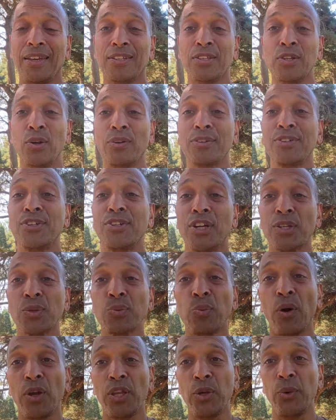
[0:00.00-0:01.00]
Not just
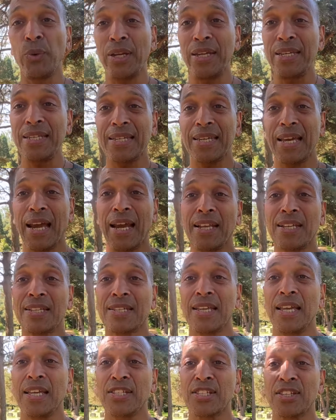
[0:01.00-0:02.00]
what you eat, and it's
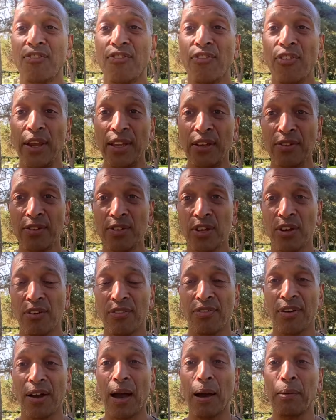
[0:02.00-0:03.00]
the frequency
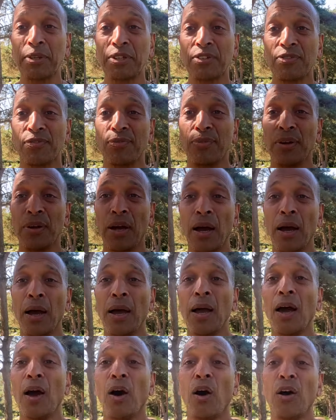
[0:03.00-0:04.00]
of how much
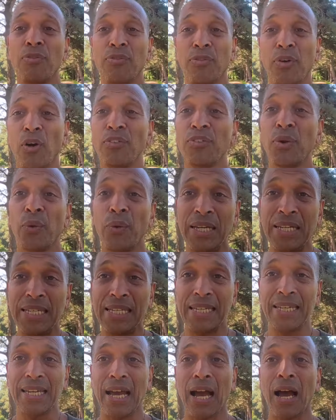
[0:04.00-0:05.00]
of your
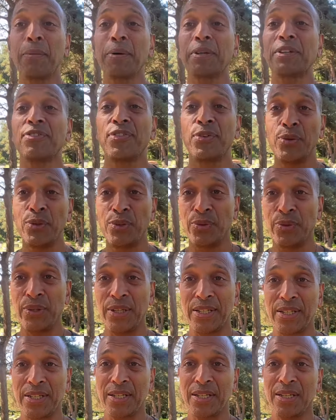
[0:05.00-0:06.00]
eating, how much food you
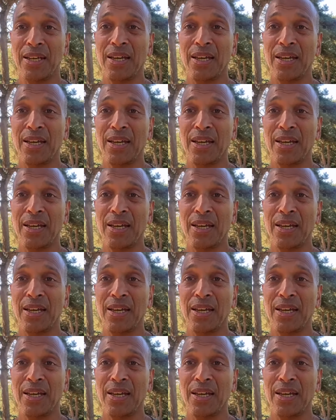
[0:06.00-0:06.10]
eat.